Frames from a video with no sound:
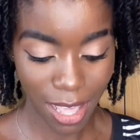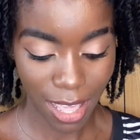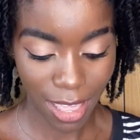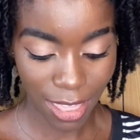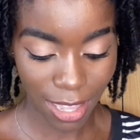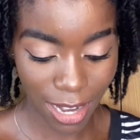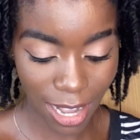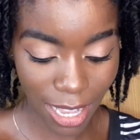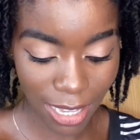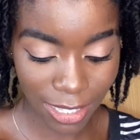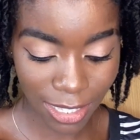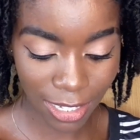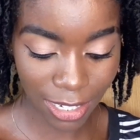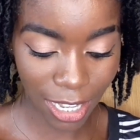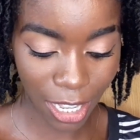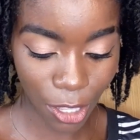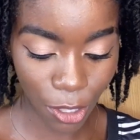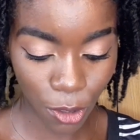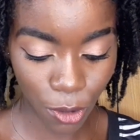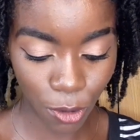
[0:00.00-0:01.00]
The next thing
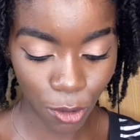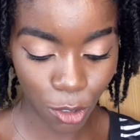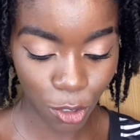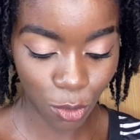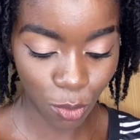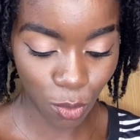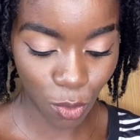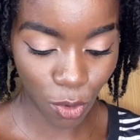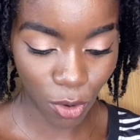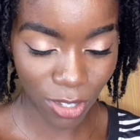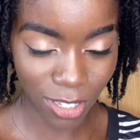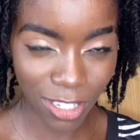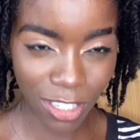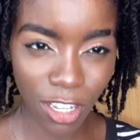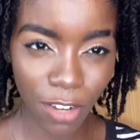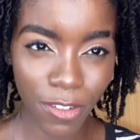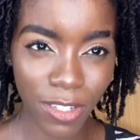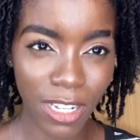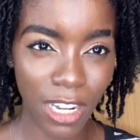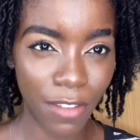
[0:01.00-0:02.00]
I used was, instead
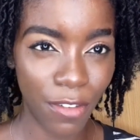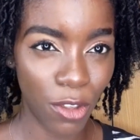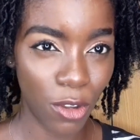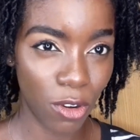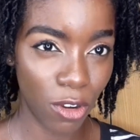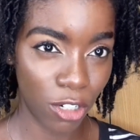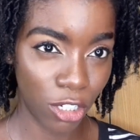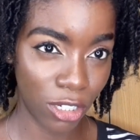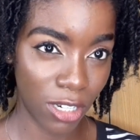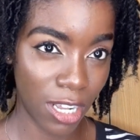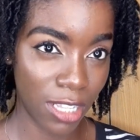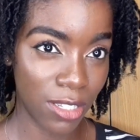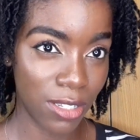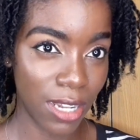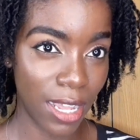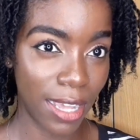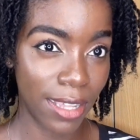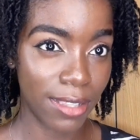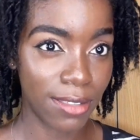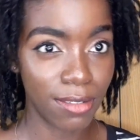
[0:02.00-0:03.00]
of using a leave-in conditioner to
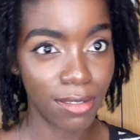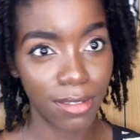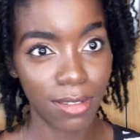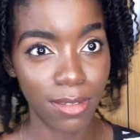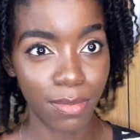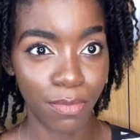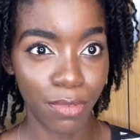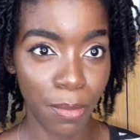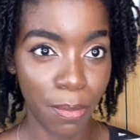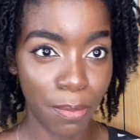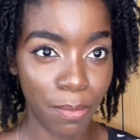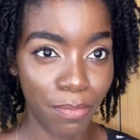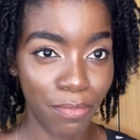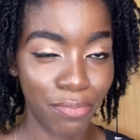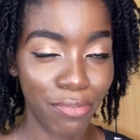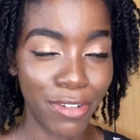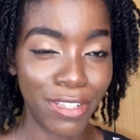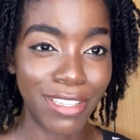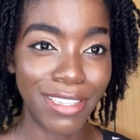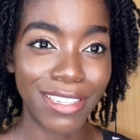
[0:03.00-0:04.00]
like
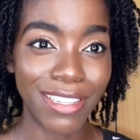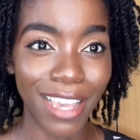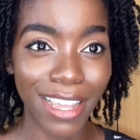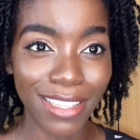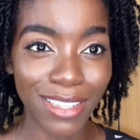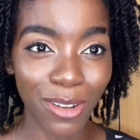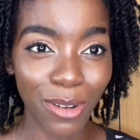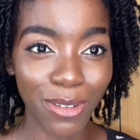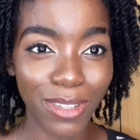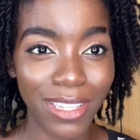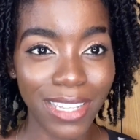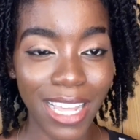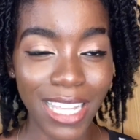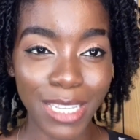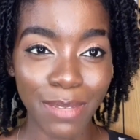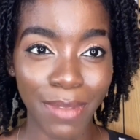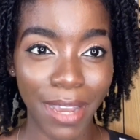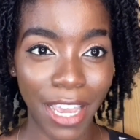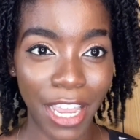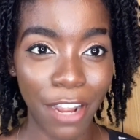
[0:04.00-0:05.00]
preset or
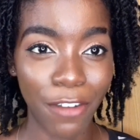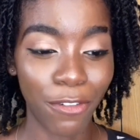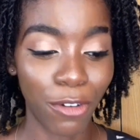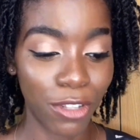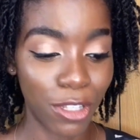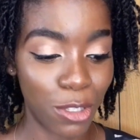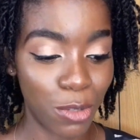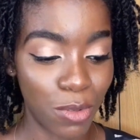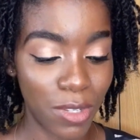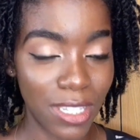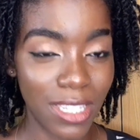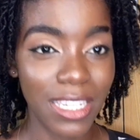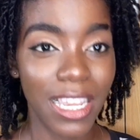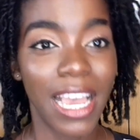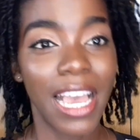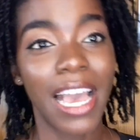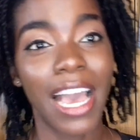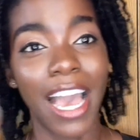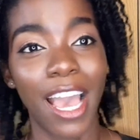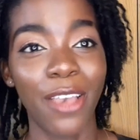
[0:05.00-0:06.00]
set my hair for the twist,
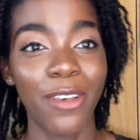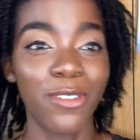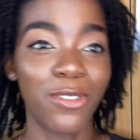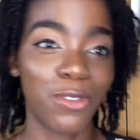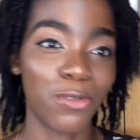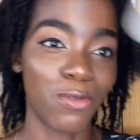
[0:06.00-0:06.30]
I used